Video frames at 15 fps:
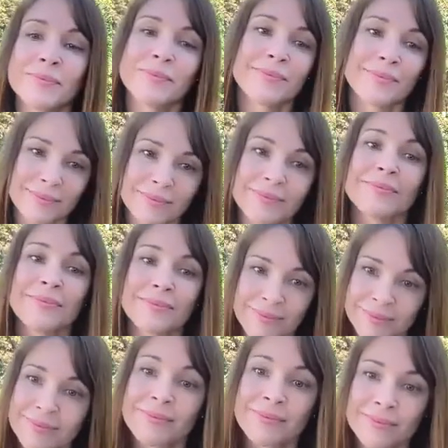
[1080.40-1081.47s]

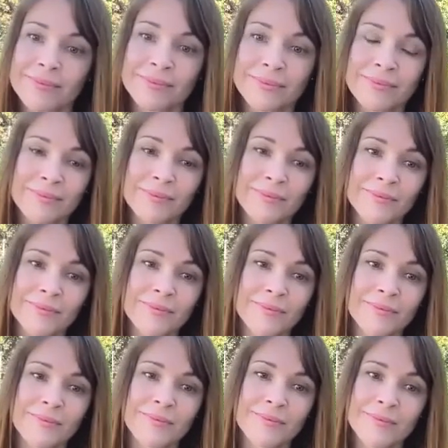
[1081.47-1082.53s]

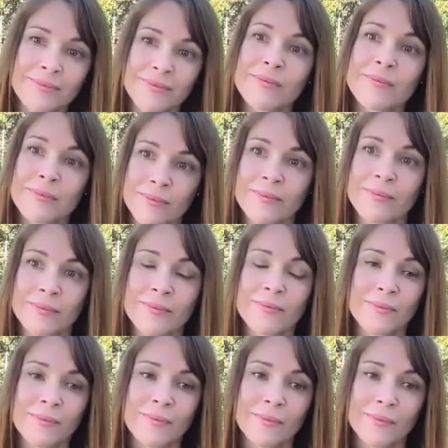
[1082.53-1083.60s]

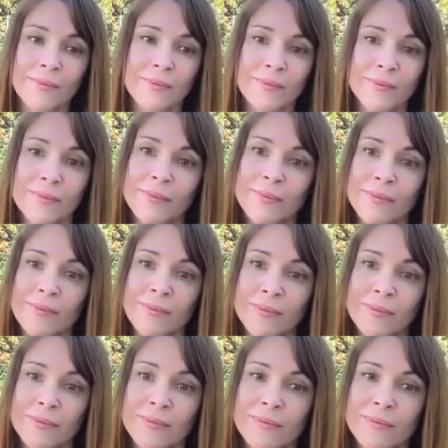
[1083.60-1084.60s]
[no speech]